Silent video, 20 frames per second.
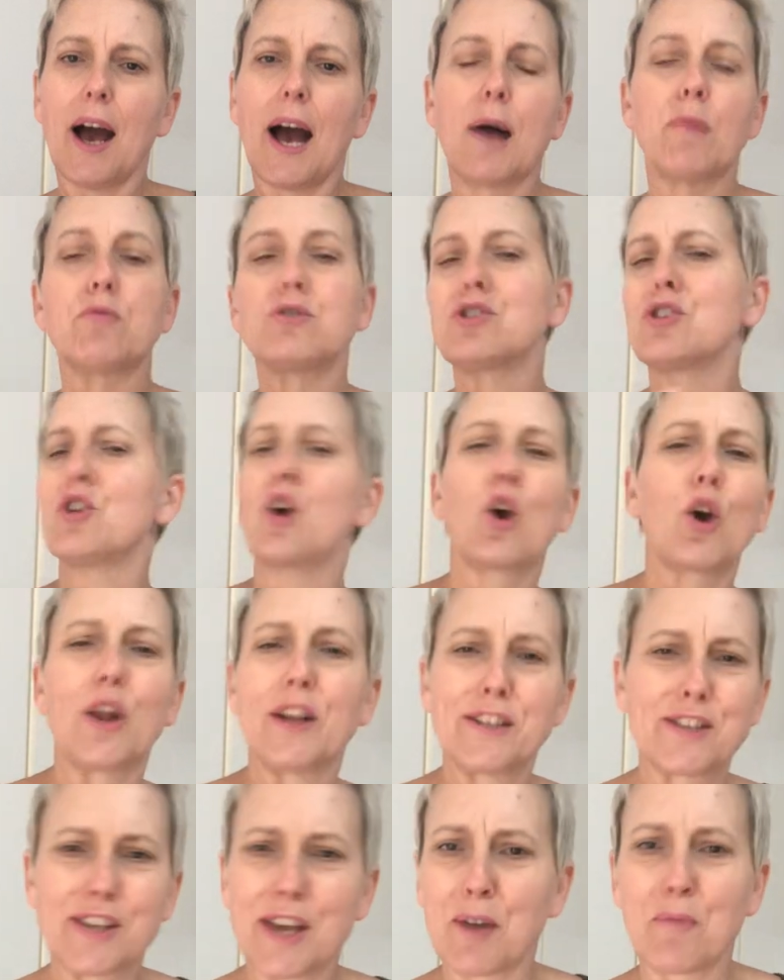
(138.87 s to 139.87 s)
I'm also not
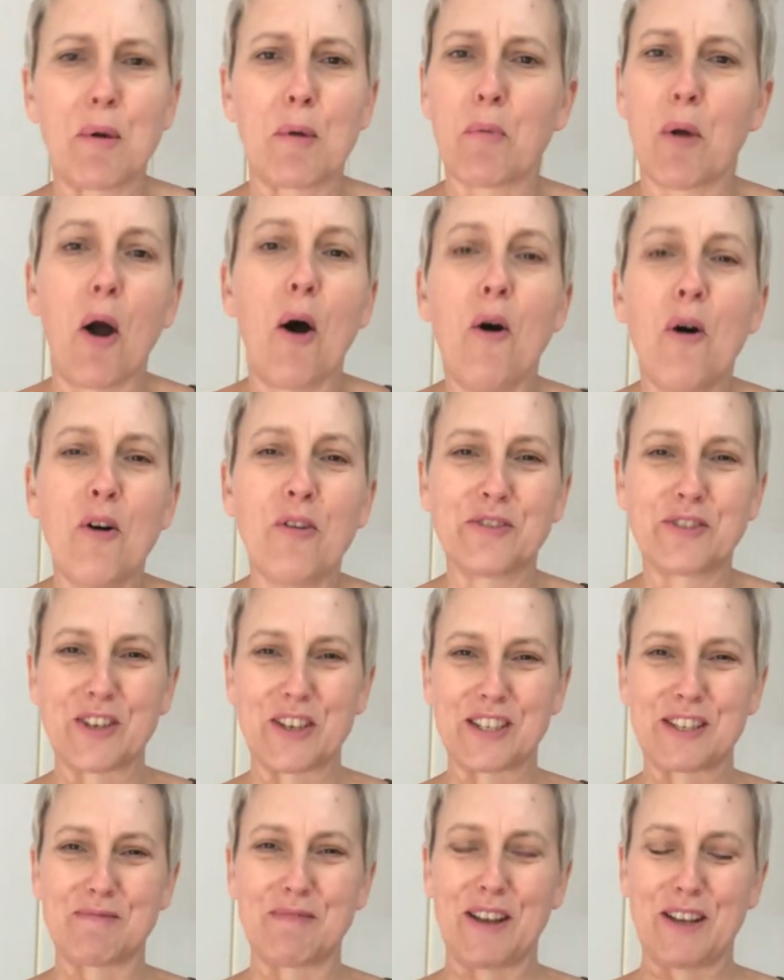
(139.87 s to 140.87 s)
going to take my bra off to
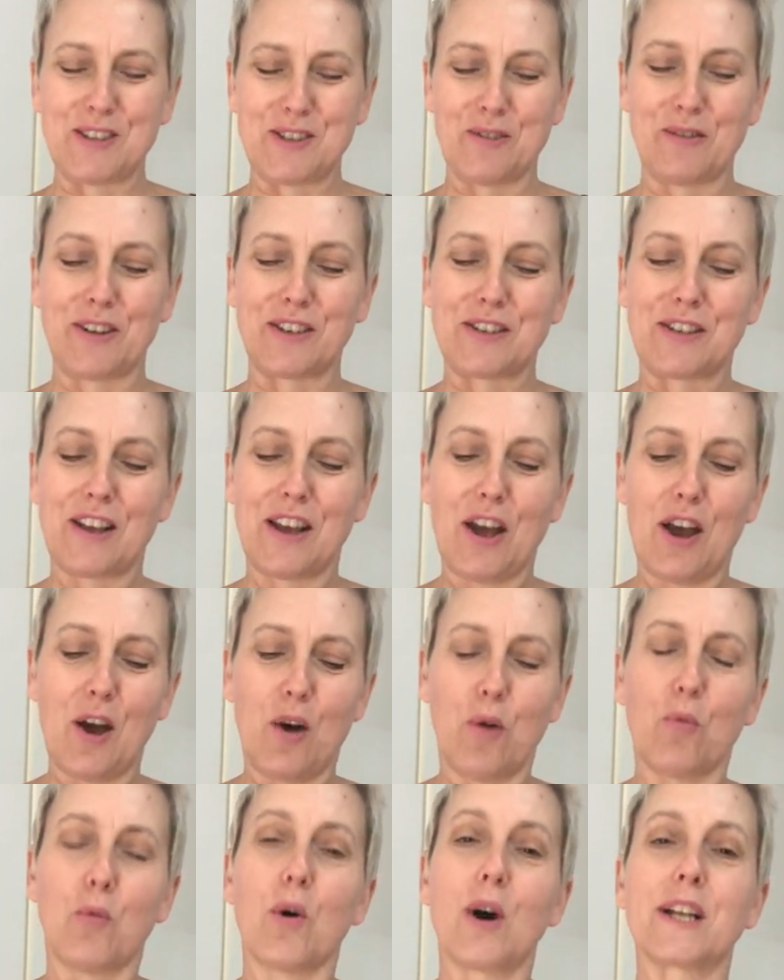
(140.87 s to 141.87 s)
explain to you
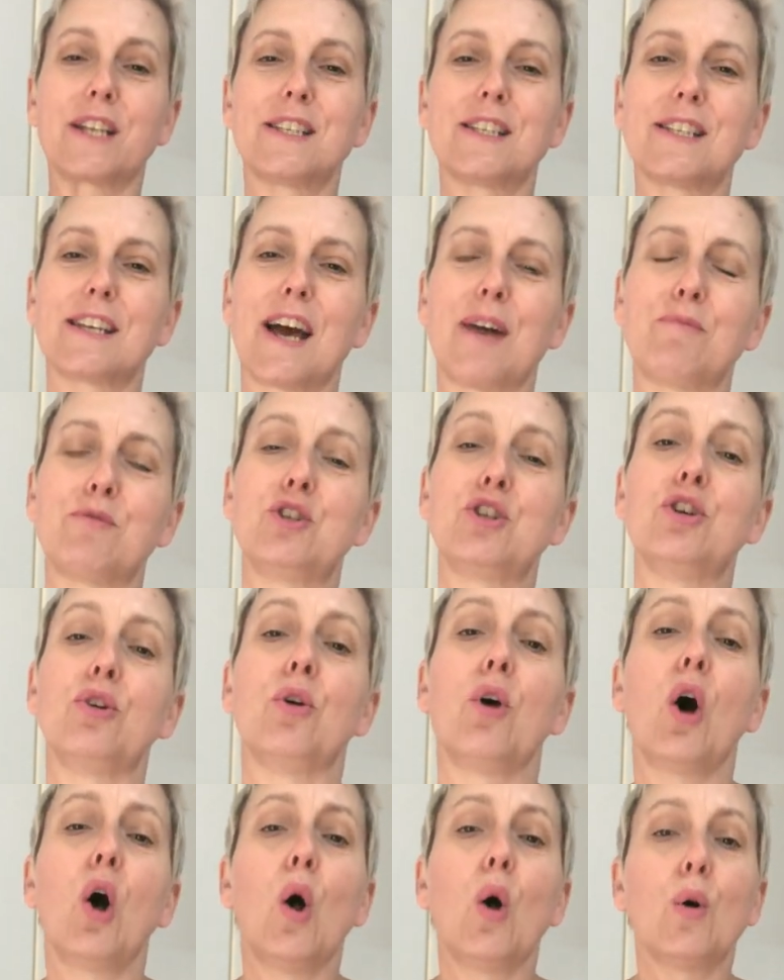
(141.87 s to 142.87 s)
what to do.
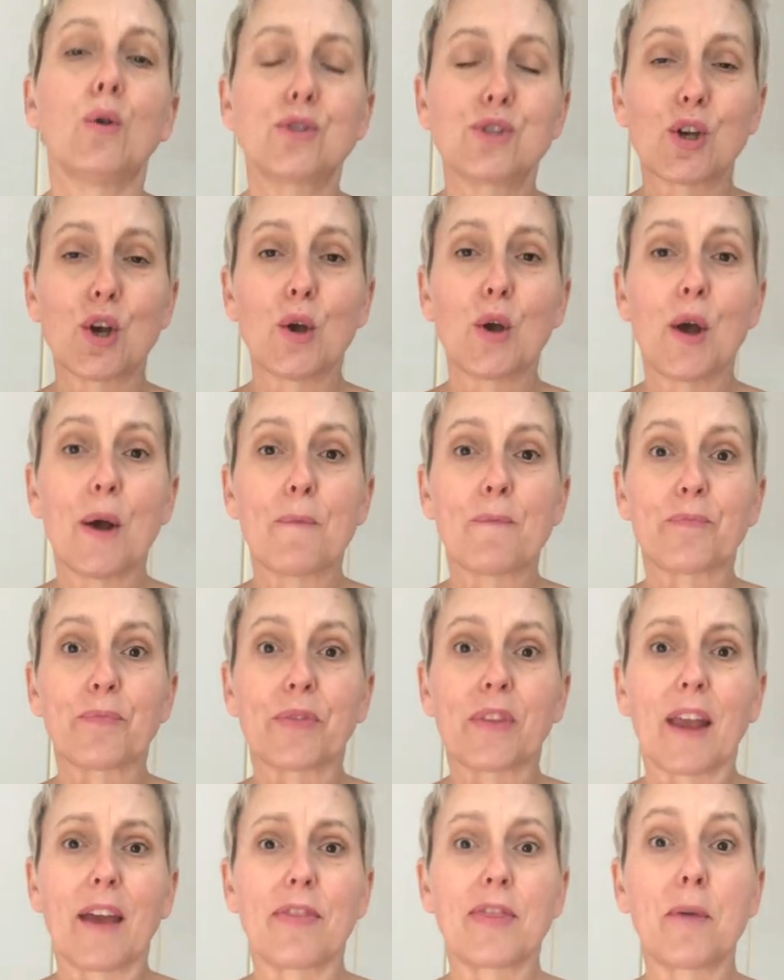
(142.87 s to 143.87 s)
Also,
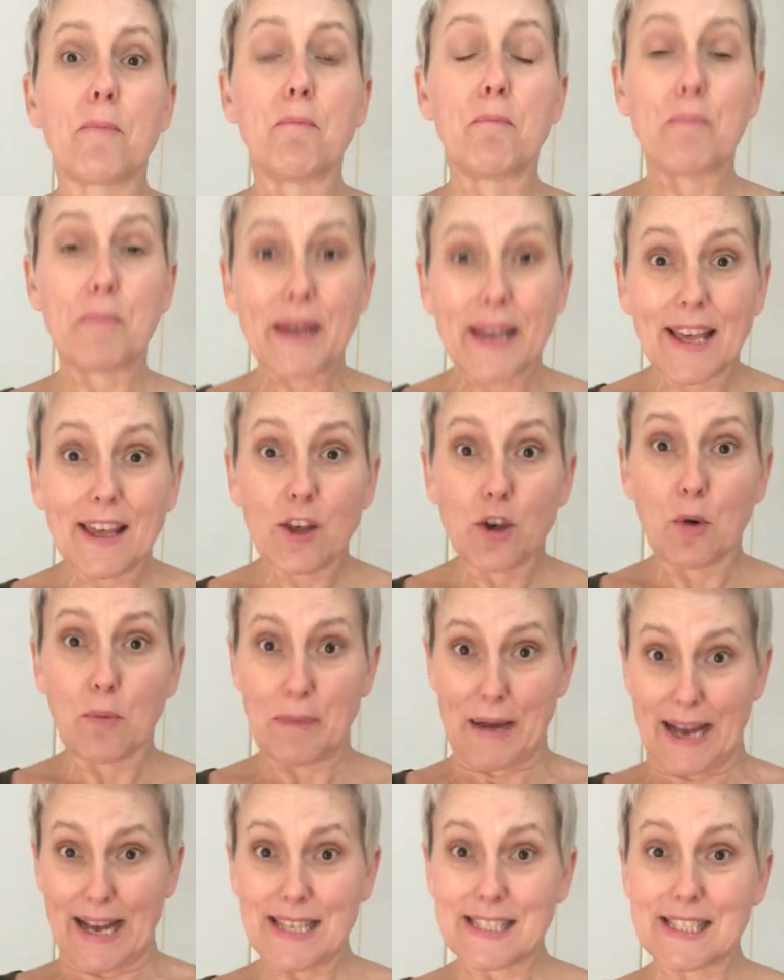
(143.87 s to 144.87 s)
the bigger your
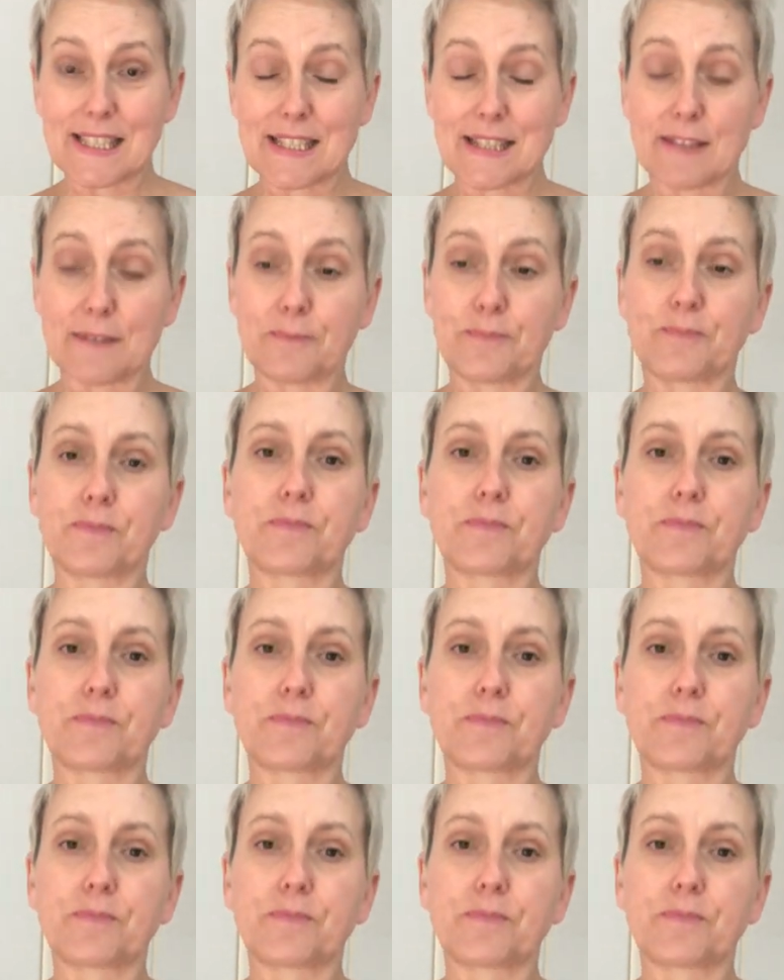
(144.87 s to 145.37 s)
bust,